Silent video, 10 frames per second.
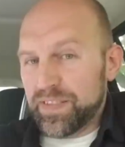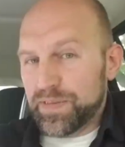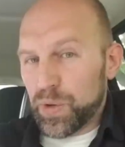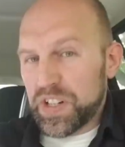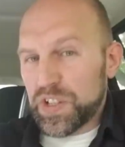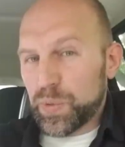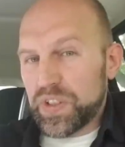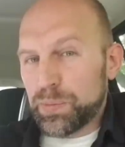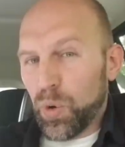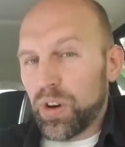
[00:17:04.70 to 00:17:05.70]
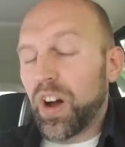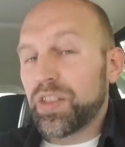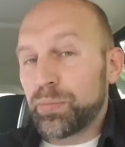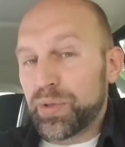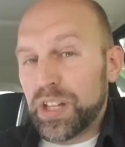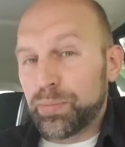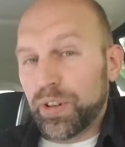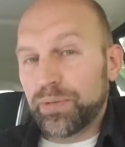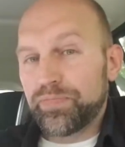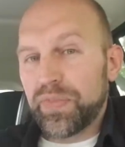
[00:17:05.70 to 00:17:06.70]
focus was more on the
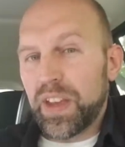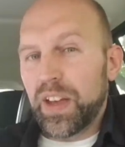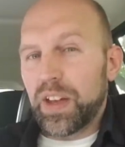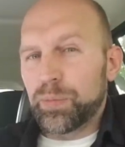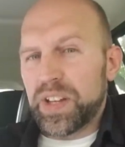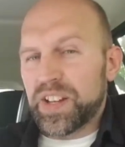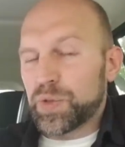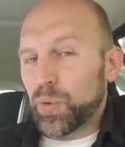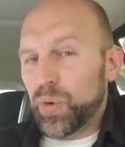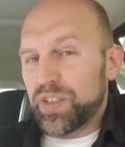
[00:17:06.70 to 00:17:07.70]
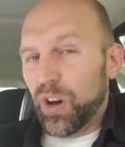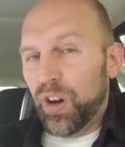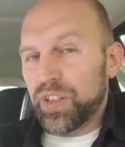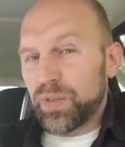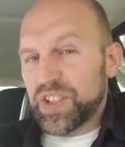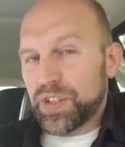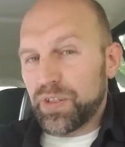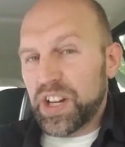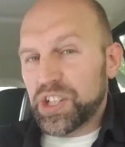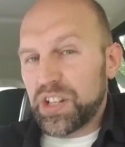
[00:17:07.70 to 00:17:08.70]
people because with all the
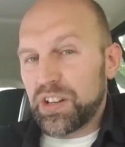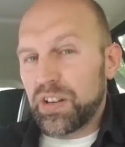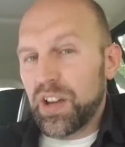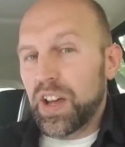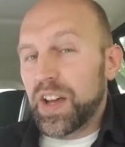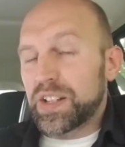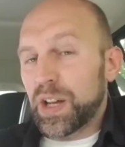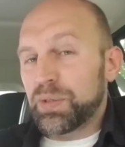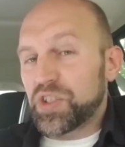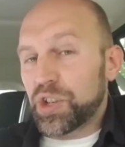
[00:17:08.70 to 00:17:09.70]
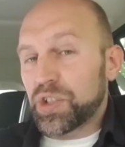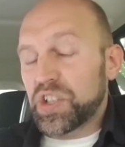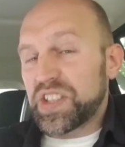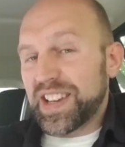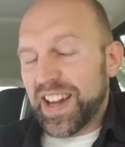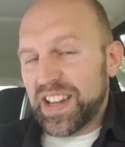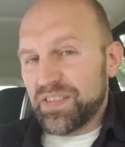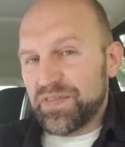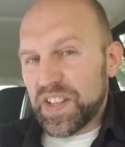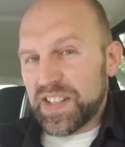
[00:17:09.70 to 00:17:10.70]
restoration type of churches that I
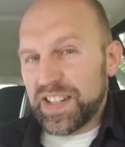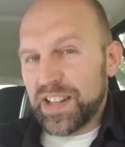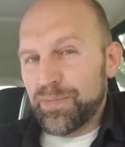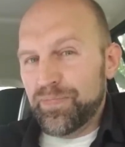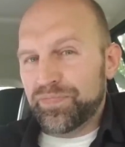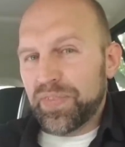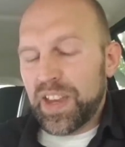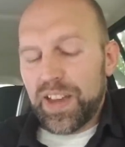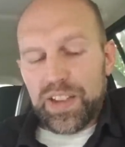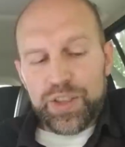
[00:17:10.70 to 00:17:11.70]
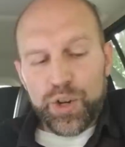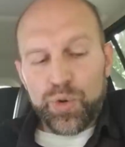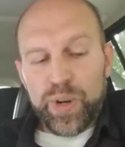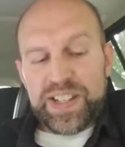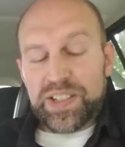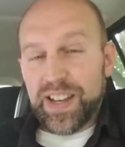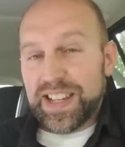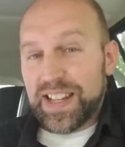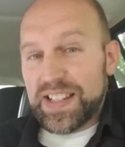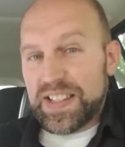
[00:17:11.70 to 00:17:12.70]
have visited, the
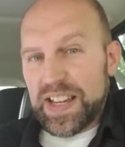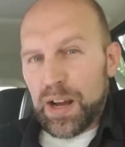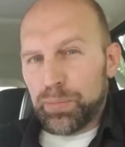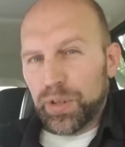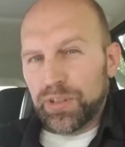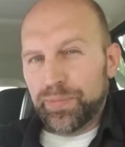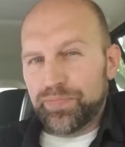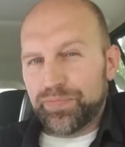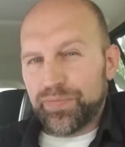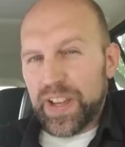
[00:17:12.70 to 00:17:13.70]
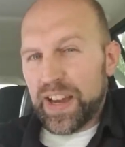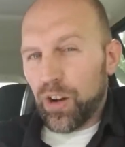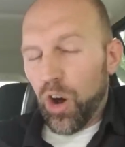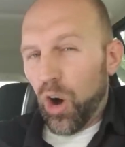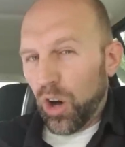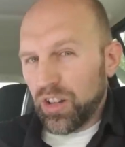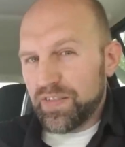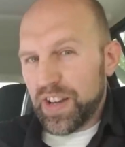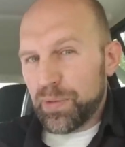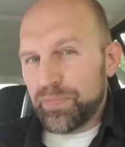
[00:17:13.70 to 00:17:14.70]
Christ-like example at all of
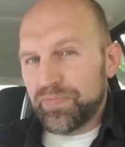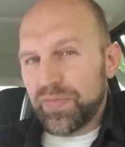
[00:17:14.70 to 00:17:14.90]
them